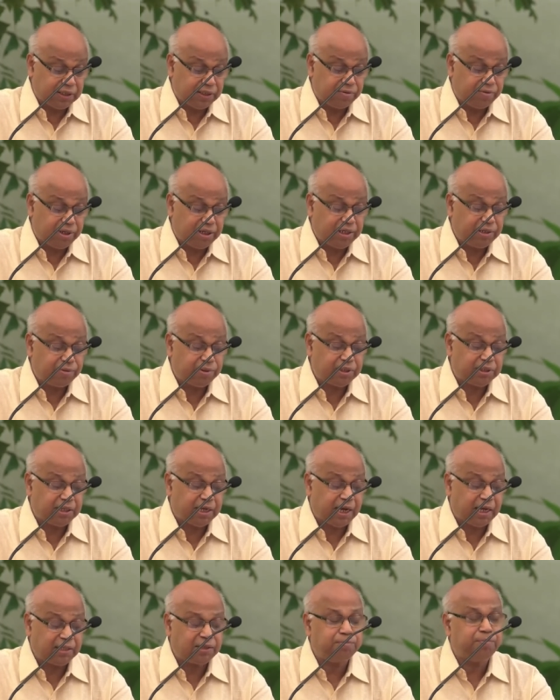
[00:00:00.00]
When he was
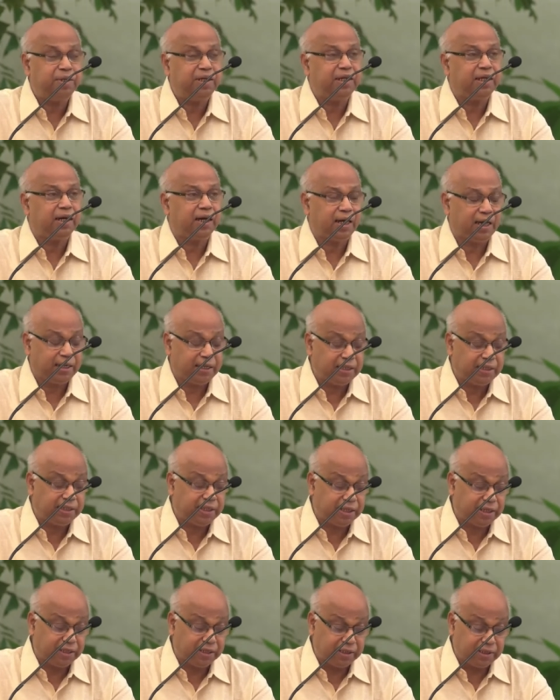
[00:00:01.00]
asked by
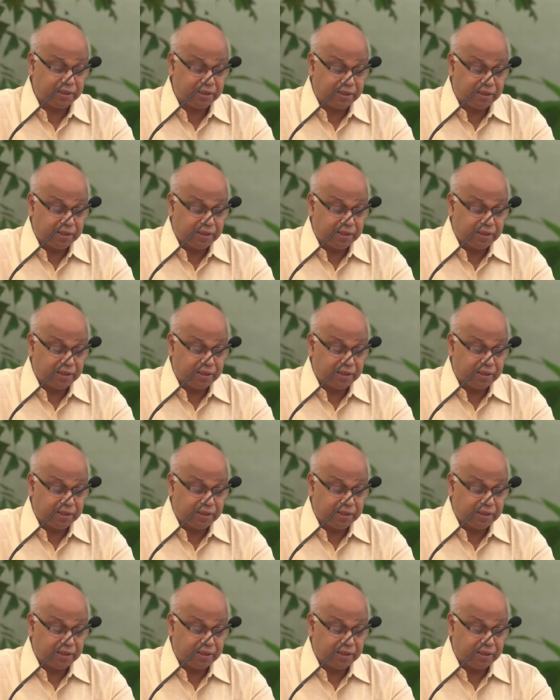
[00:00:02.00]
Ananda,